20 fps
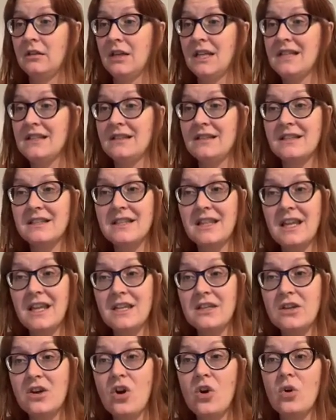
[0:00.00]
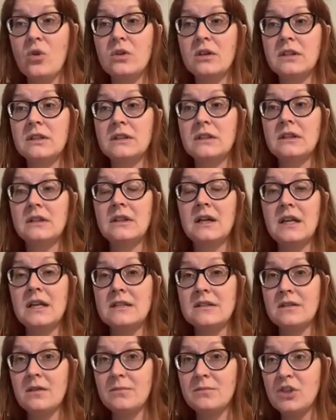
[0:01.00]
And since they don't,
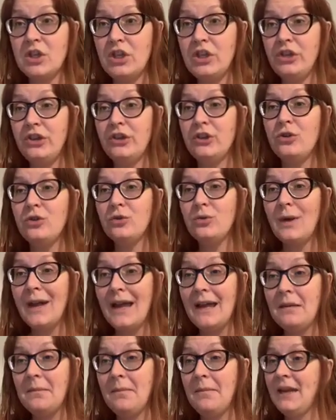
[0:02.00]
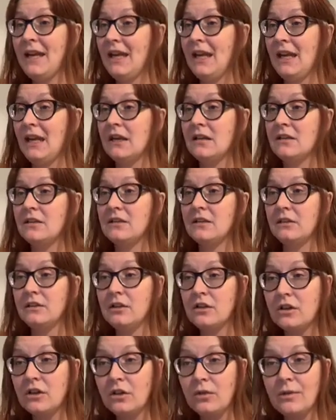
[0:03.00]
it's up to you and me to
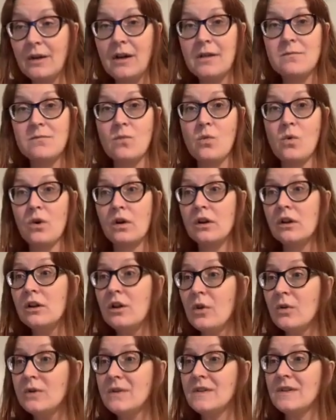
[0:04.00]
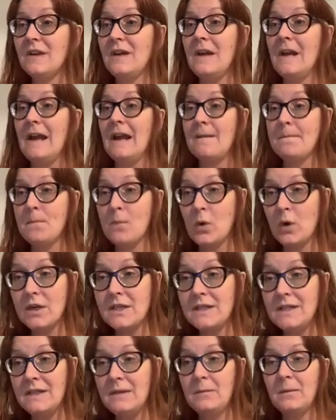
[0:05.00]
look around more closely and more
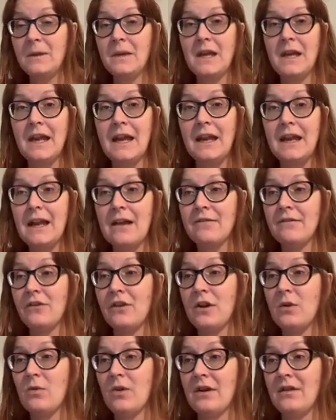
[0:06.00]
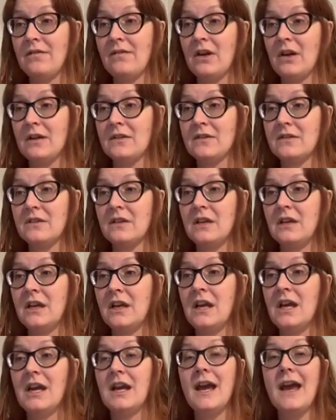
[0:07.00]
deeply at every one of us,
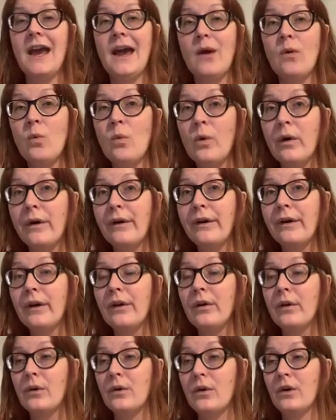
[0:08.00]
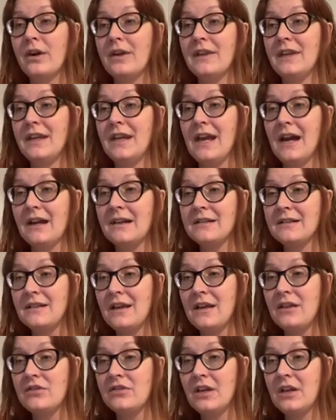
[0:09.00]
at work or at the gas
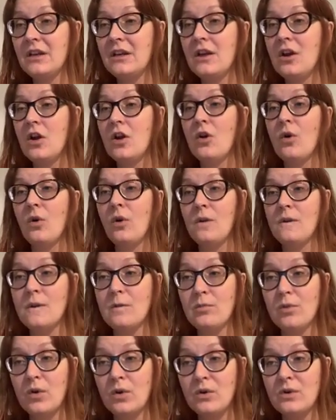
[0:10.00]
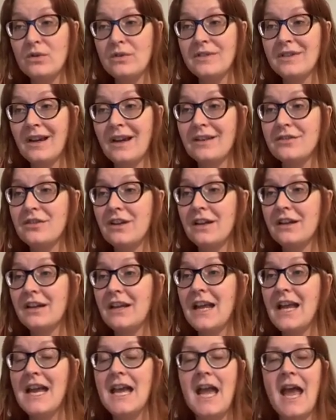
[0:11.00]
station or in the produce section,
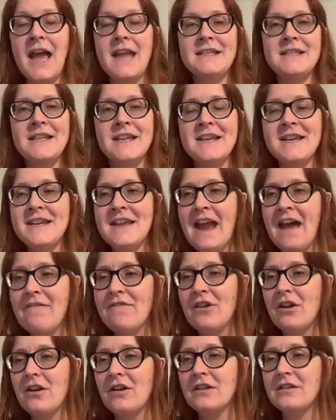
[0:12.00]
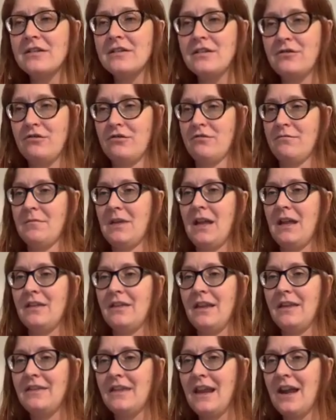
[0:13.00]
and to never assume
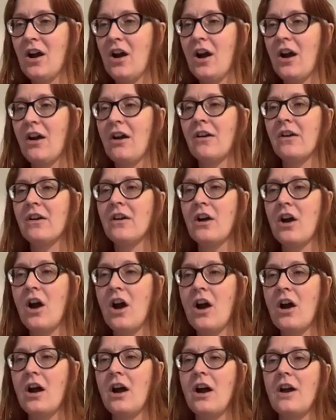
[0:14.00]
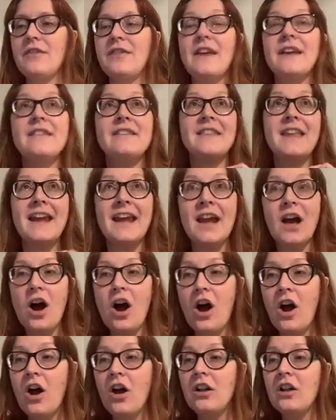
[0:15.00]
that they
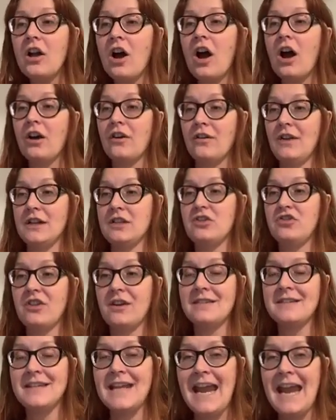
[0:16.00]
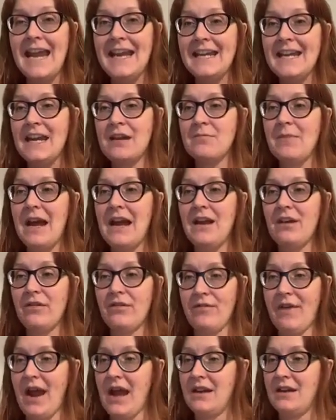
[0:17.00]
all aren't just hanging by a
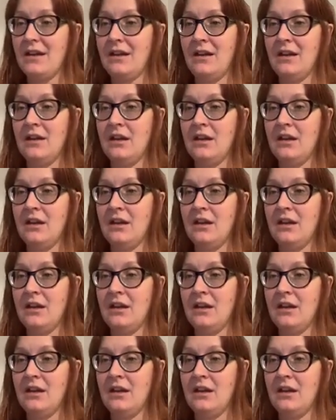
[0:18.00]
thread.